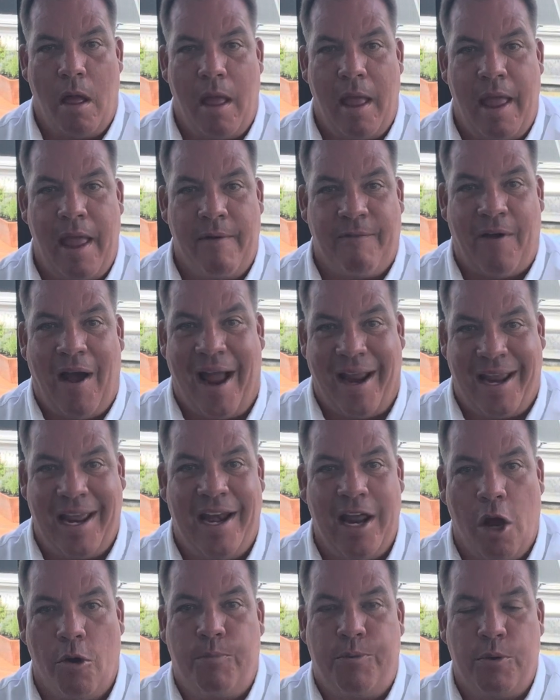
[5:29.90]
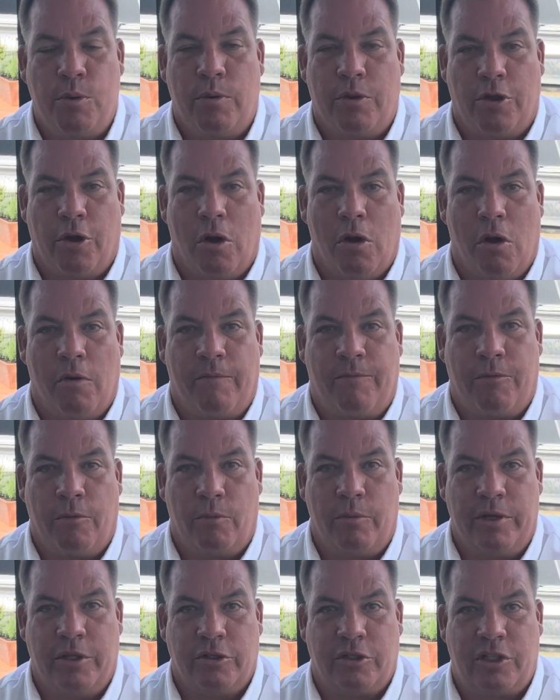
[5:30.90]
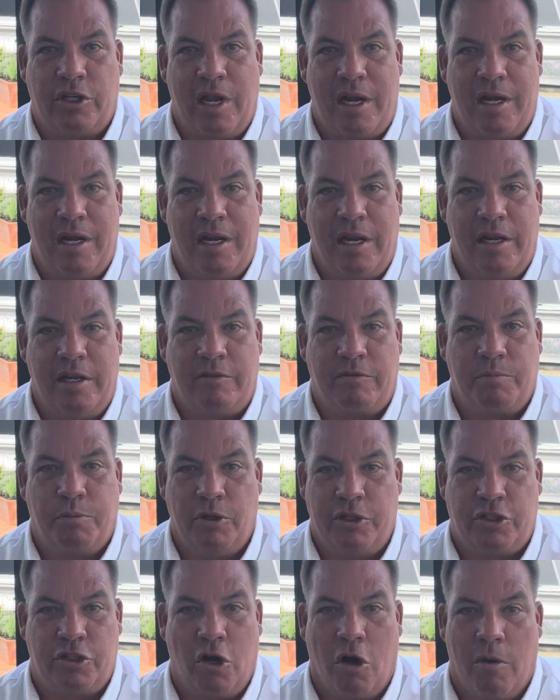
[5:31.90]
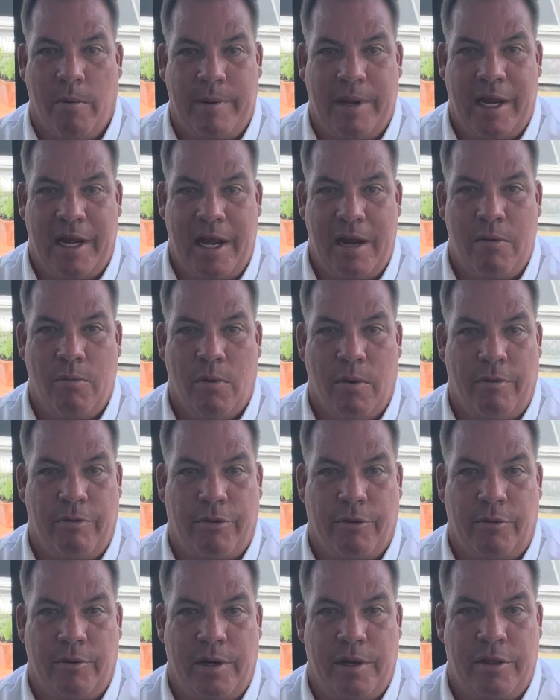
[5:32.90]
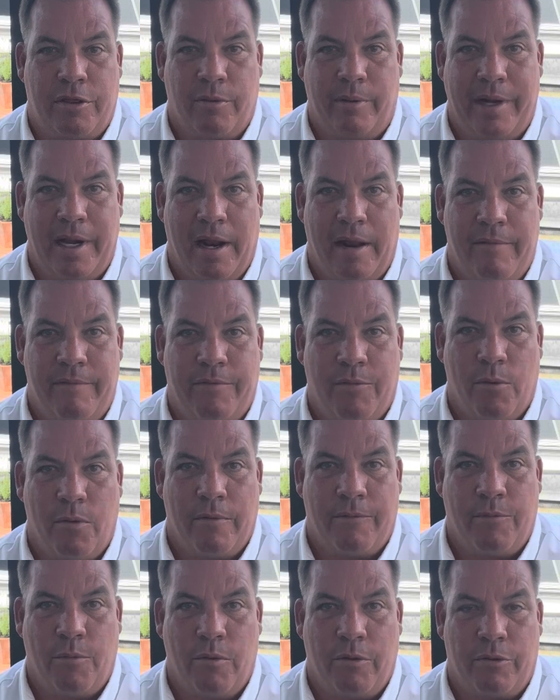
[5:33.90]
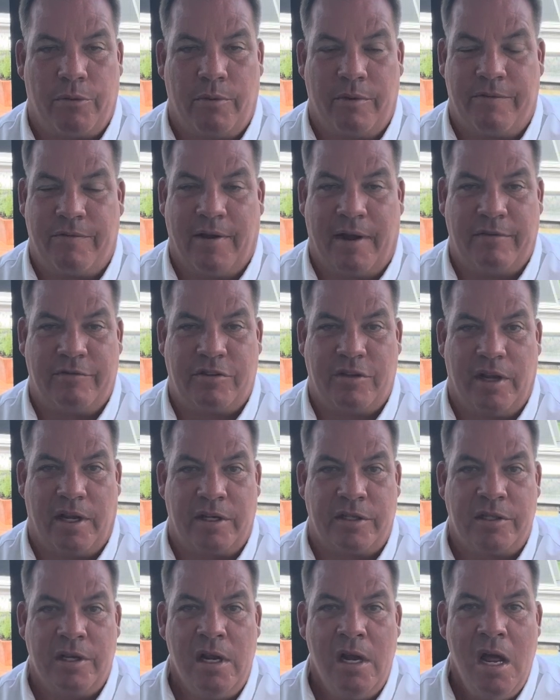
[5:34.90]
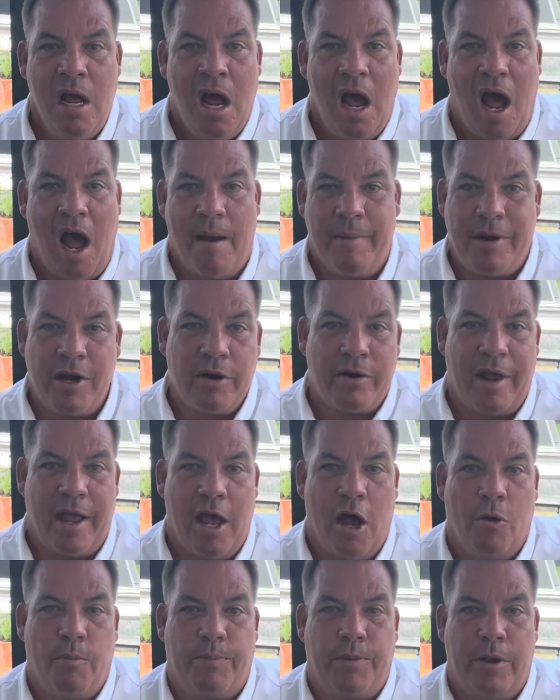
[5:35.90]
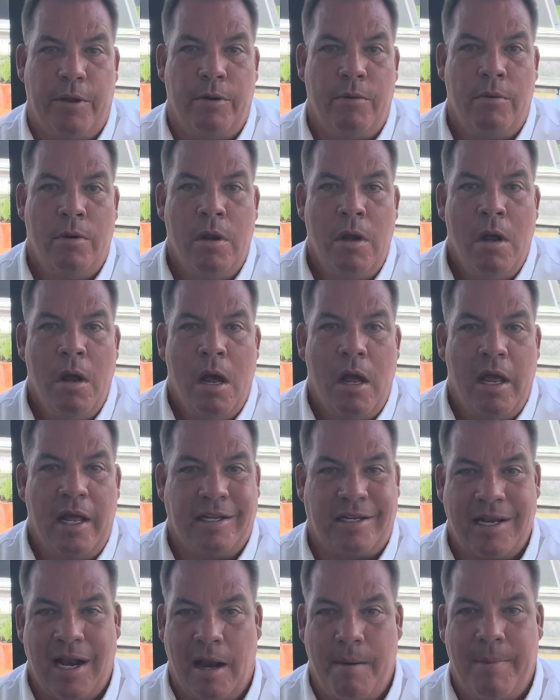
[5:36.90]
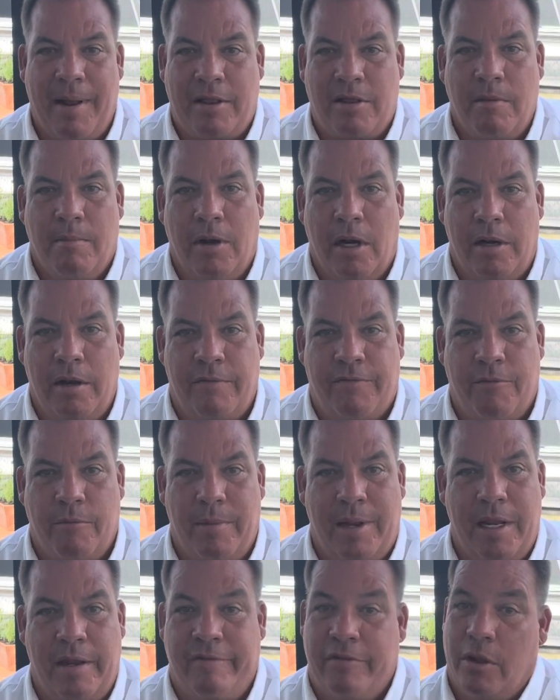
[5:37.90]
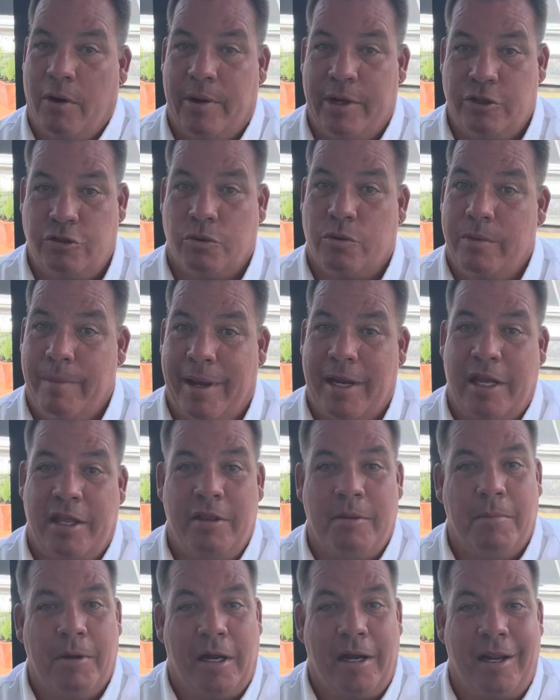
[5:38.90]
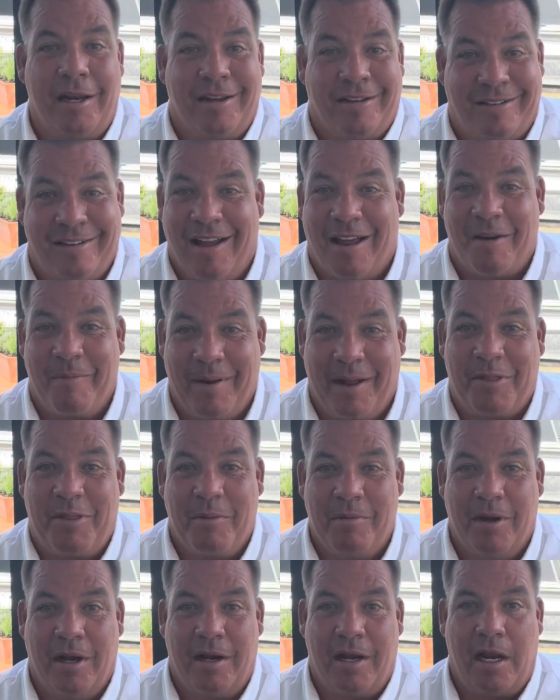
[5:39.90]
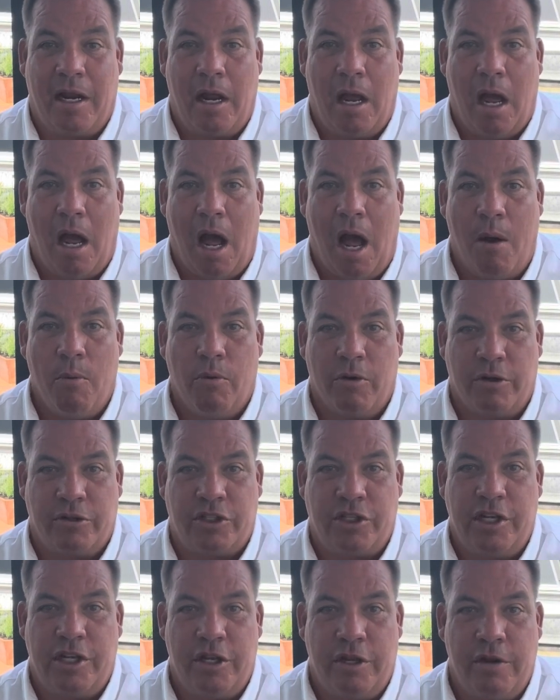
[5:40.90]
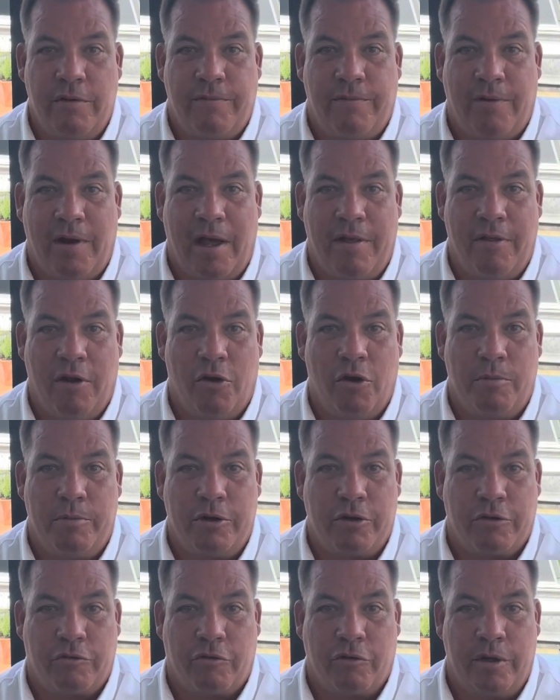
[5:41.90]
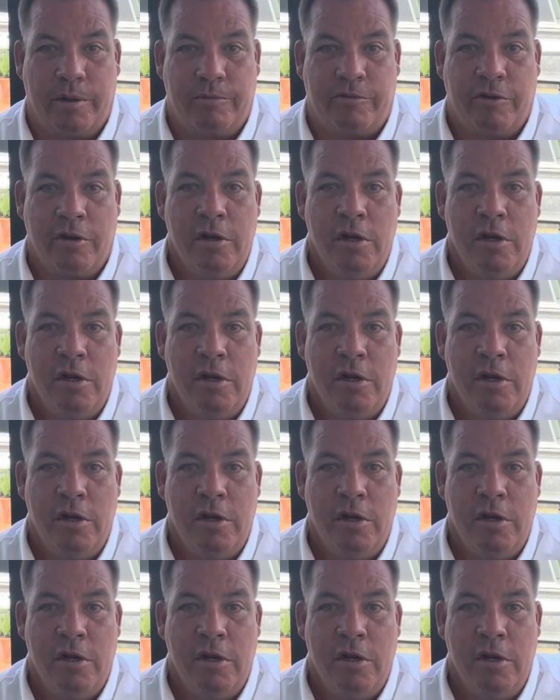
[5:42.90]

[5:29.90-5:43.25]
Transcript: If I can help you with all for real estate needs, please call me at 813-394-4356. I'm here to help you. It's not about the money for me, even though I enjoy making the money. It's not about the money. I want to see you find the home of your dreams